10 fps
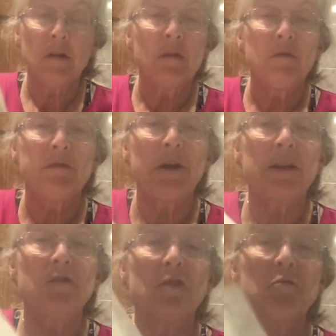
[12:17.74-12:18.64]

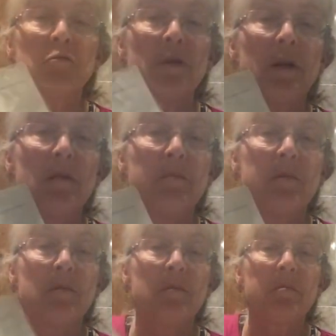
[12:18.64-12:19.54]
fractured rib.
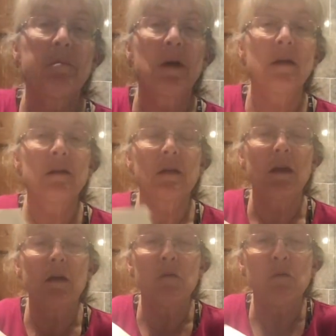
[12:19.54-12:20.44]
But
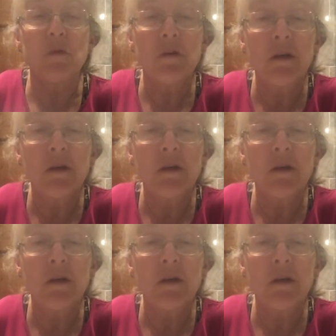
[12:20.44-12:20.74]
what I